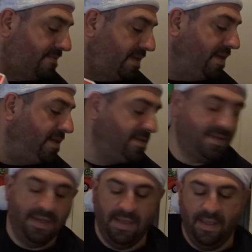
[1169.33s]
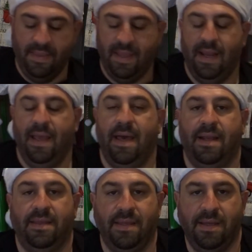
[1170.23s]
of these that I had
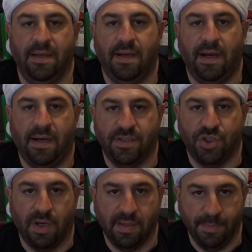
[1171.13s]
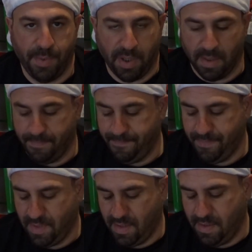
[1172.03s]
at the Hot Chocolate Bar
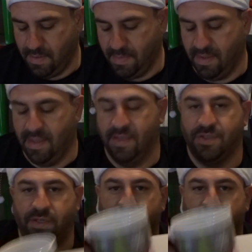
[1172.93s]
last